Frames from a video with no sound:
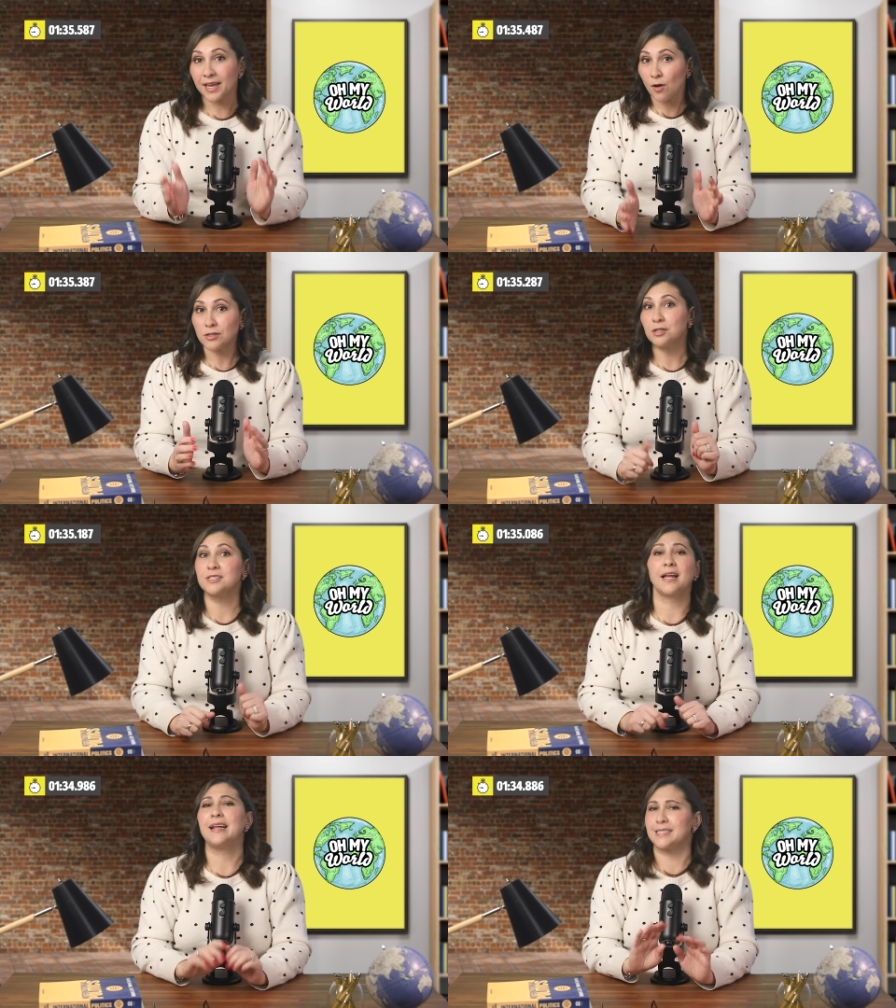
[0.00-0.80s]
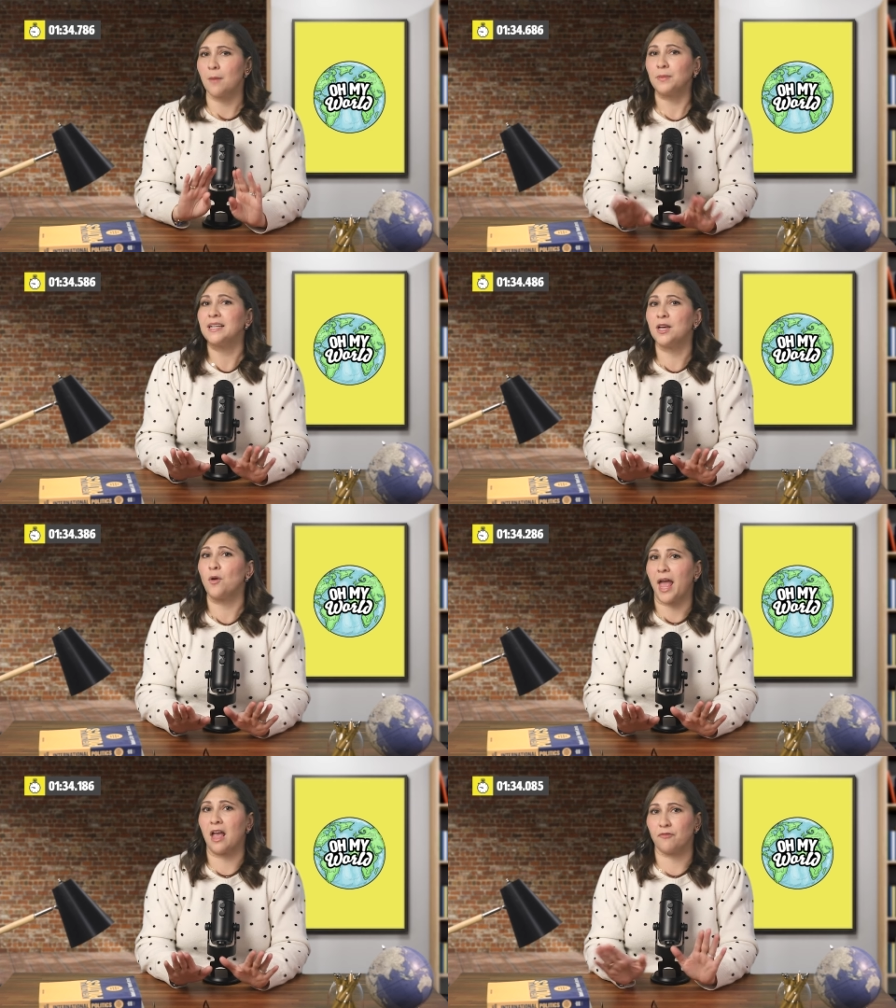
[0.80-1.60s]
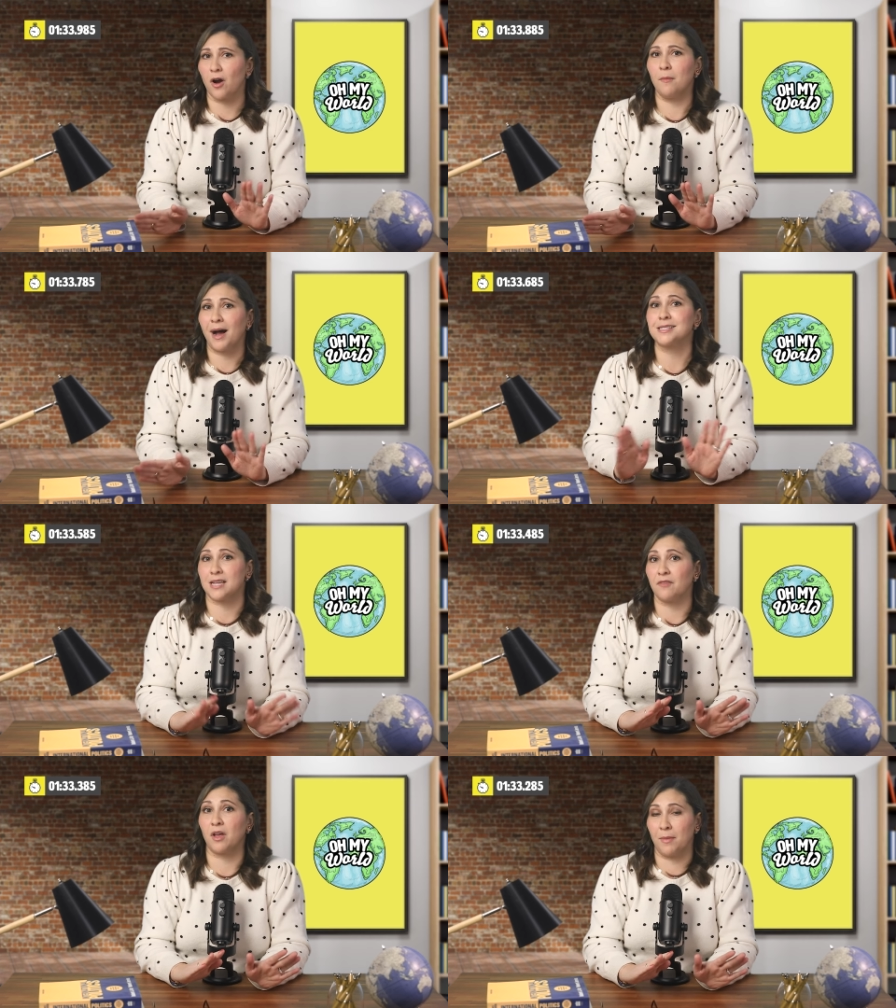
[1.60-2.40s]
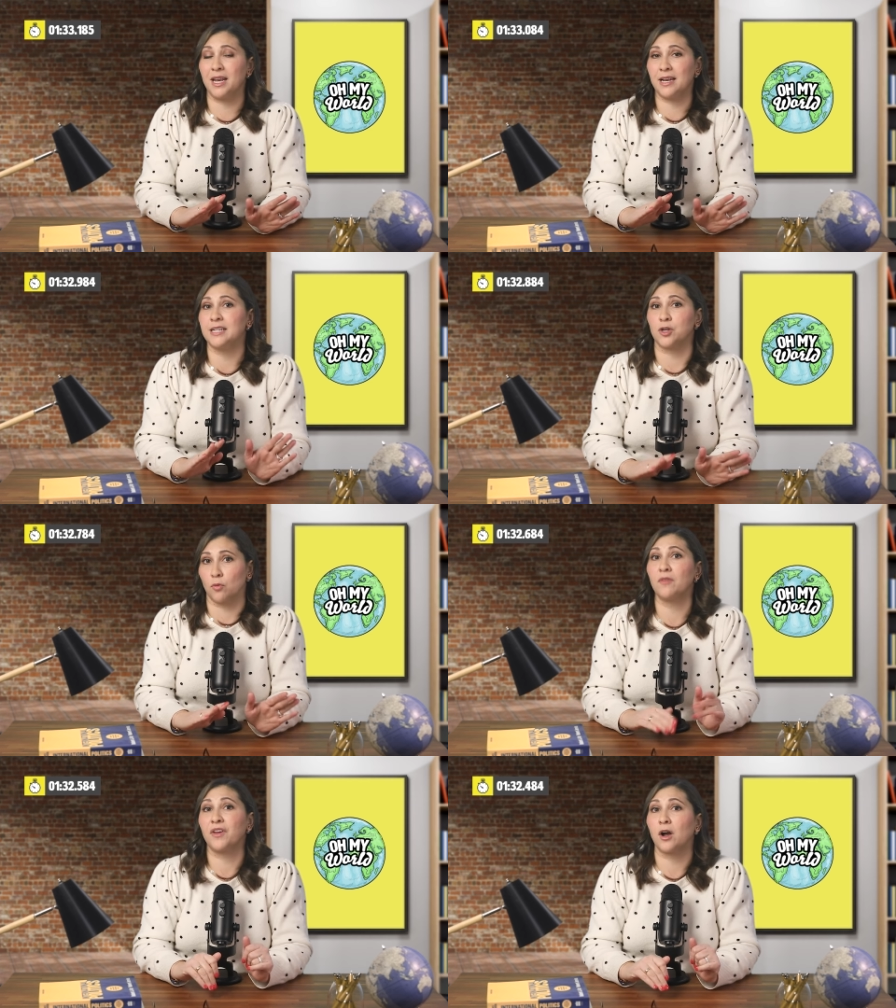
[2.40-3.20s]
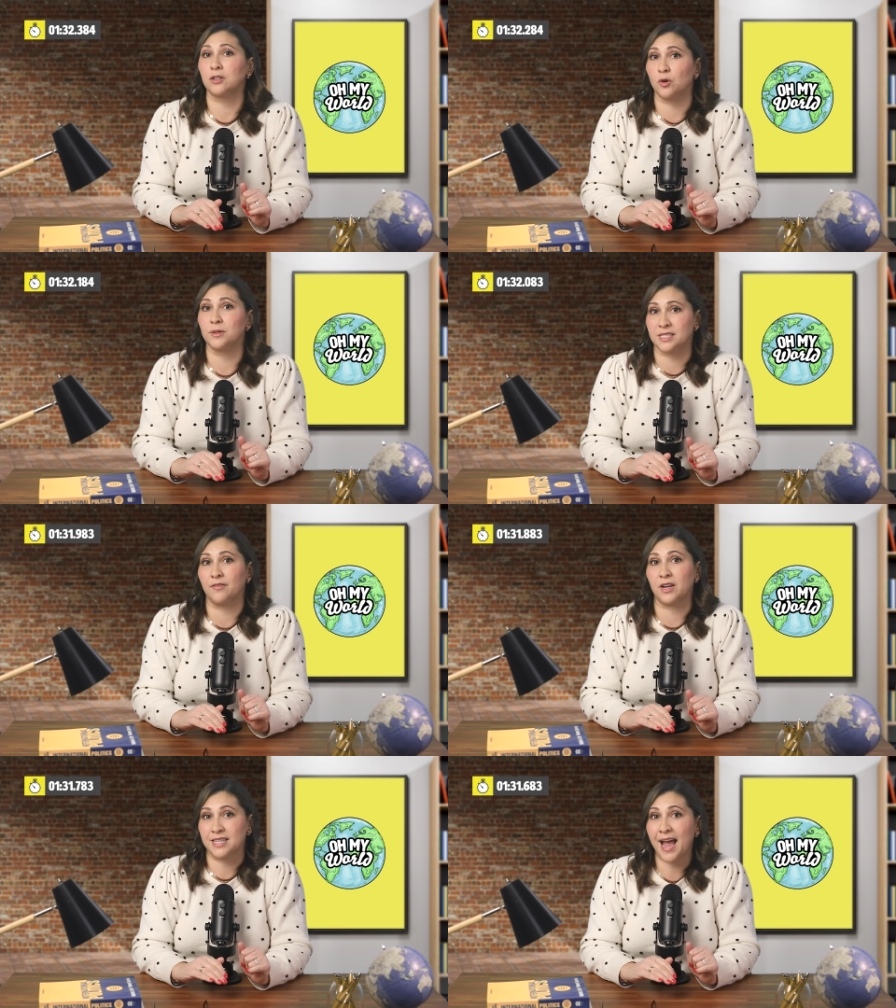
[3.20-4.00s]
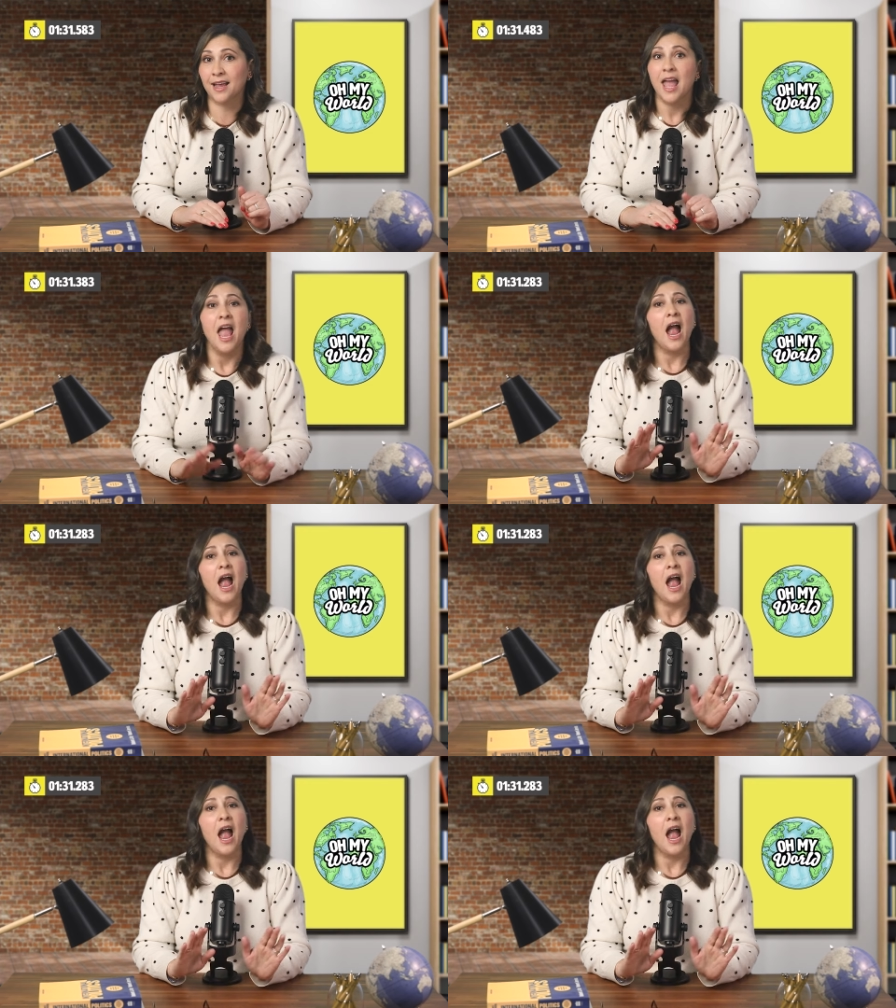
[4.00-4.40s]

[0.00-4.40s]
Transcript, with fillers: But he also said it's completely okay for Hamas to have committed its horrific October seventh attack,